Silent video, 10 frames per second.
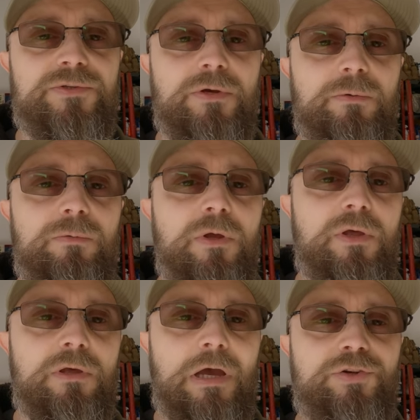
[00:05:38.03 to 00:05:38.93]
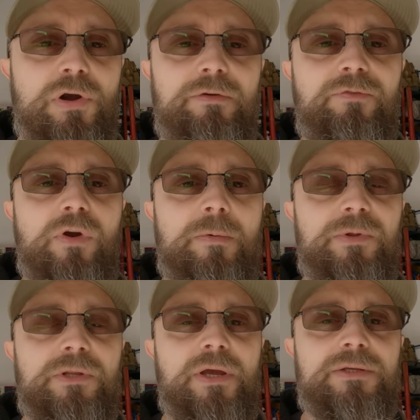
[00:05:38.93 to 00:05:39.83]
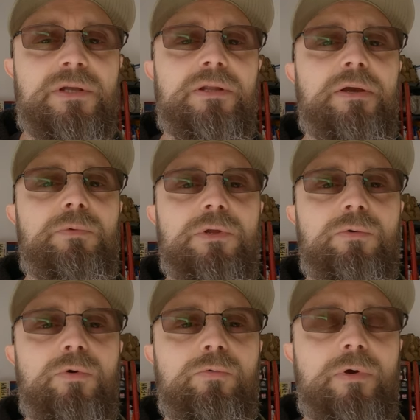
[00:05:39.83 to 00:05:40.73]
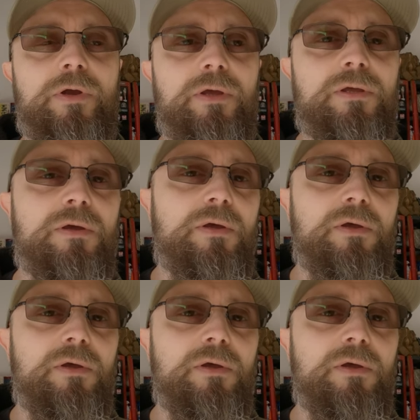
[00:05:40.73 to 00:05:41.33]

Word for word: So I drive it for a couple of days, the light will go away,